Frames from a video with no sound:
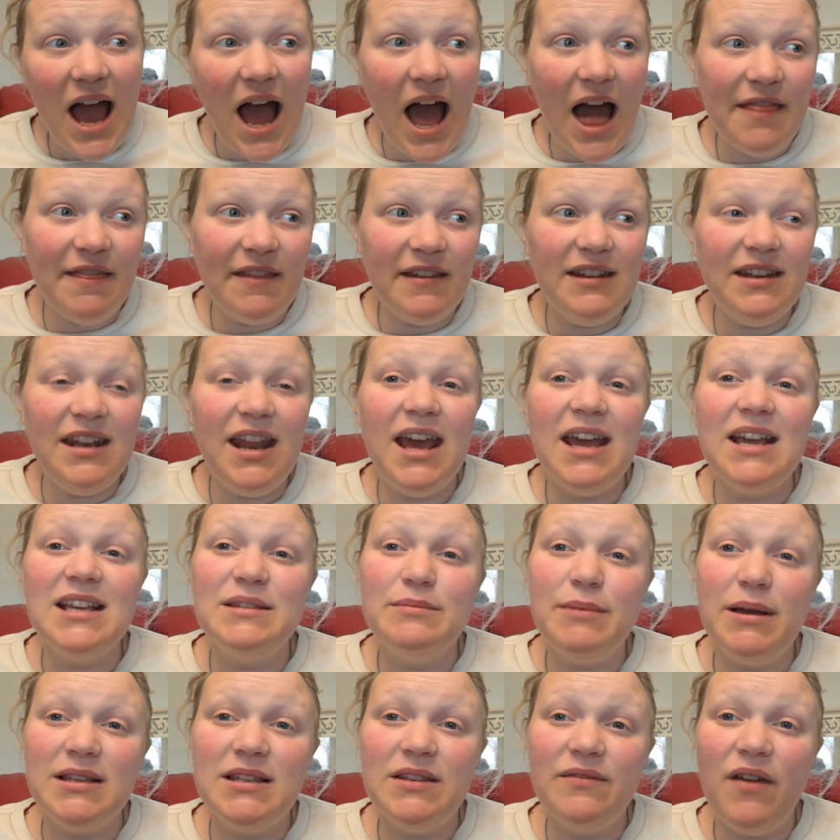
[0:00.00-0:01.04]
and the next
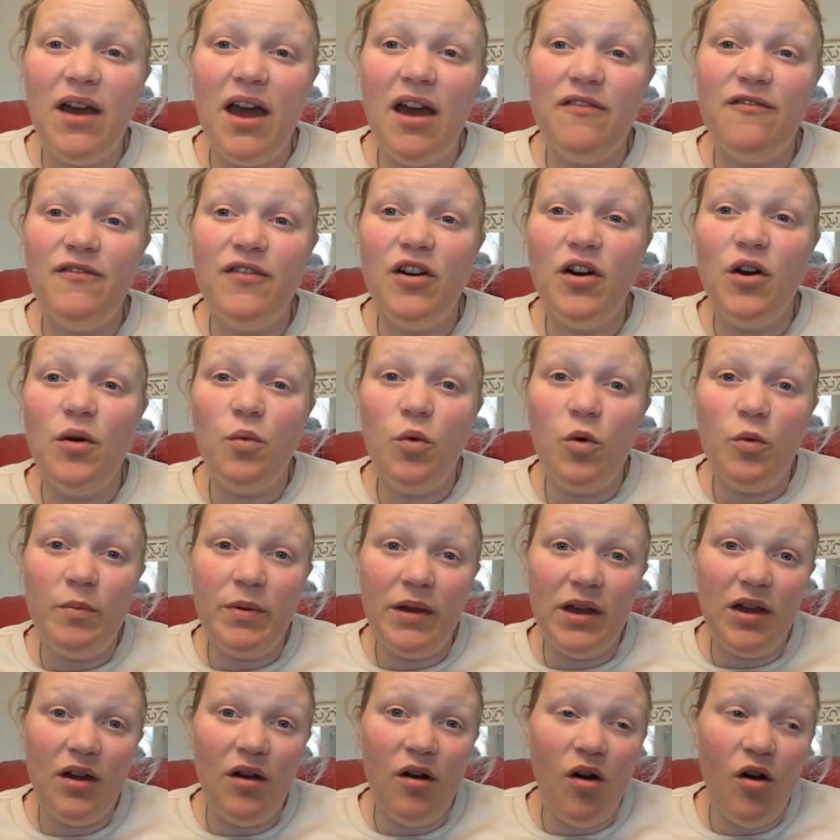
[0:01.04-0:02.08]
massive effort will
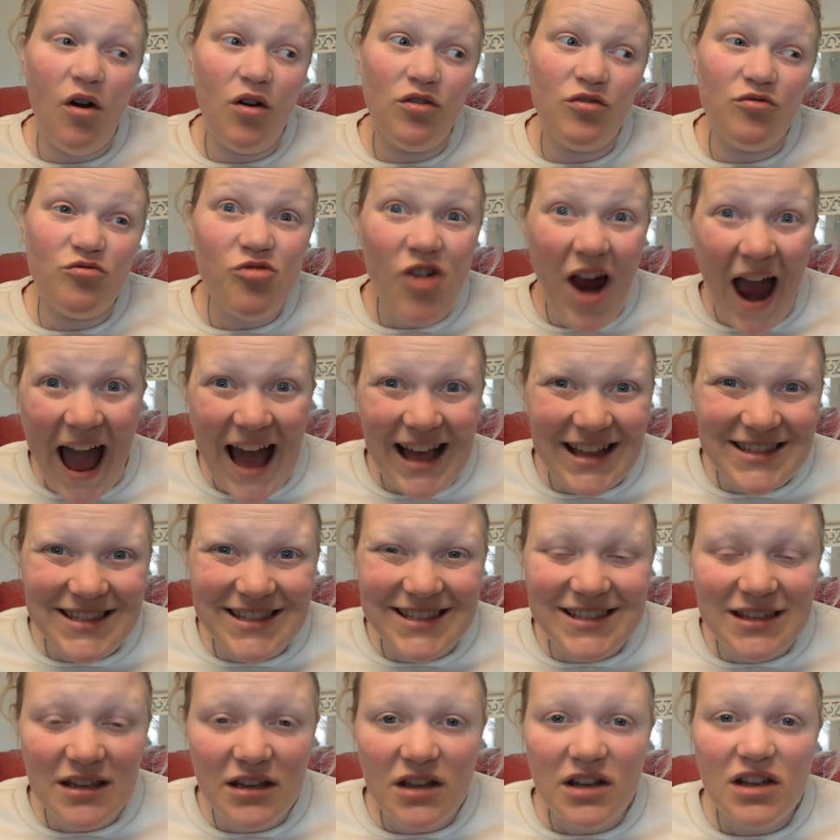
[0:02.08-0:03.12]
be on
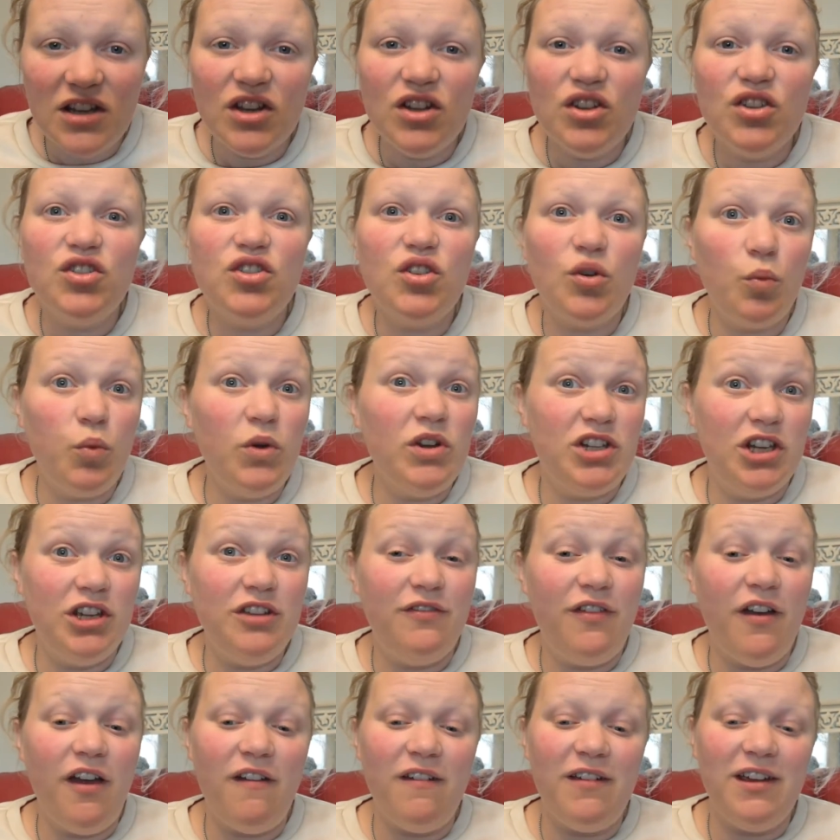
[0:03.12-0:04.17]
rats, so which
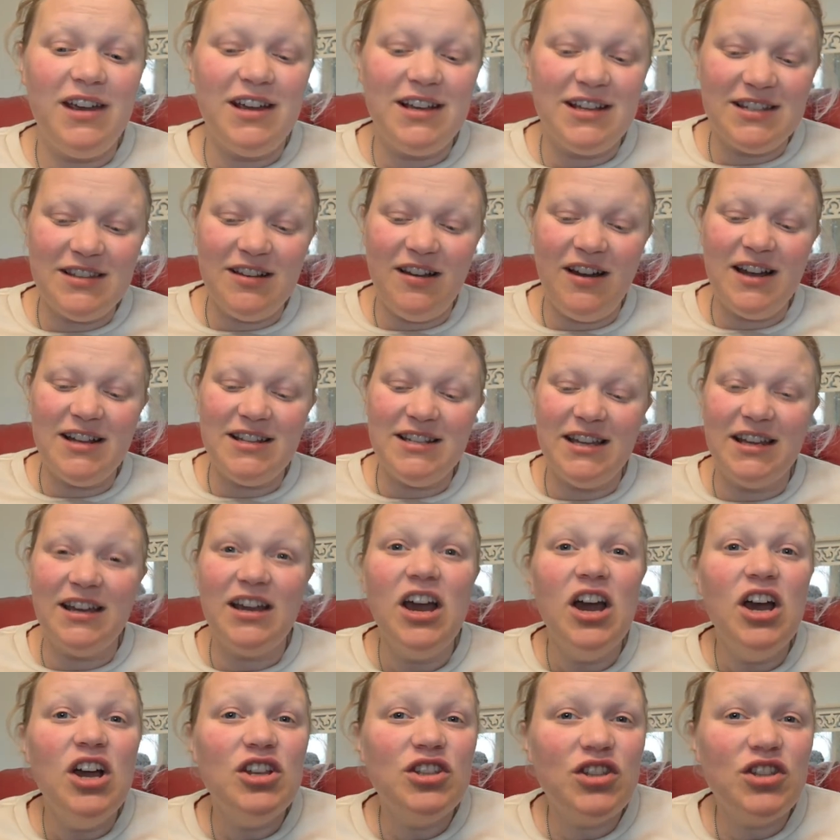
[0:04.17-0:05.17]
is very exciting.